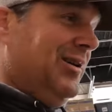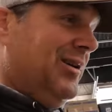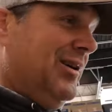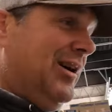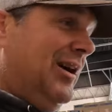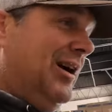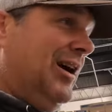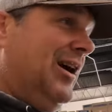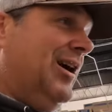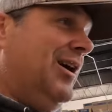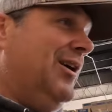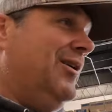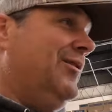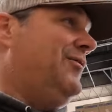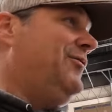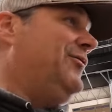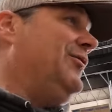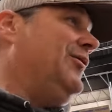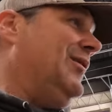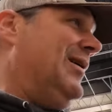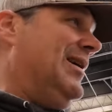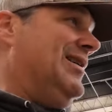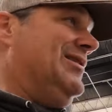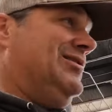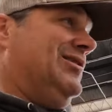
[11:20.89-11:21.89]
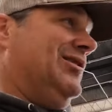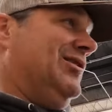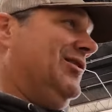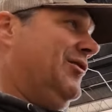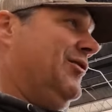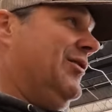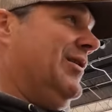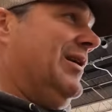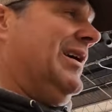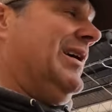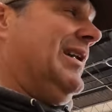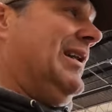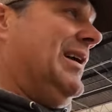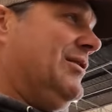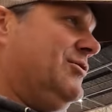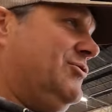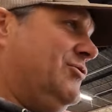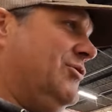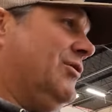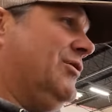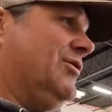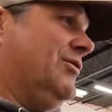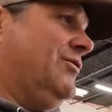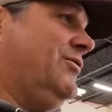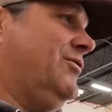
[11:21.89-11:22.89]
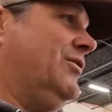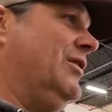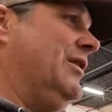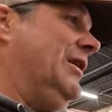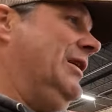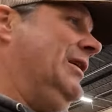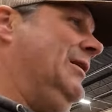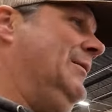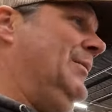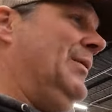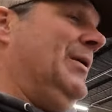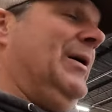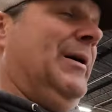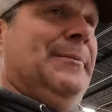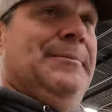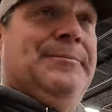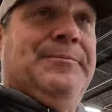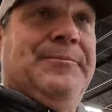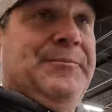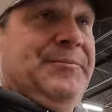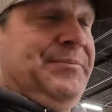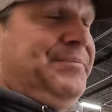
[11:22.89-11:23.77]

fluorescent green, as you can see. But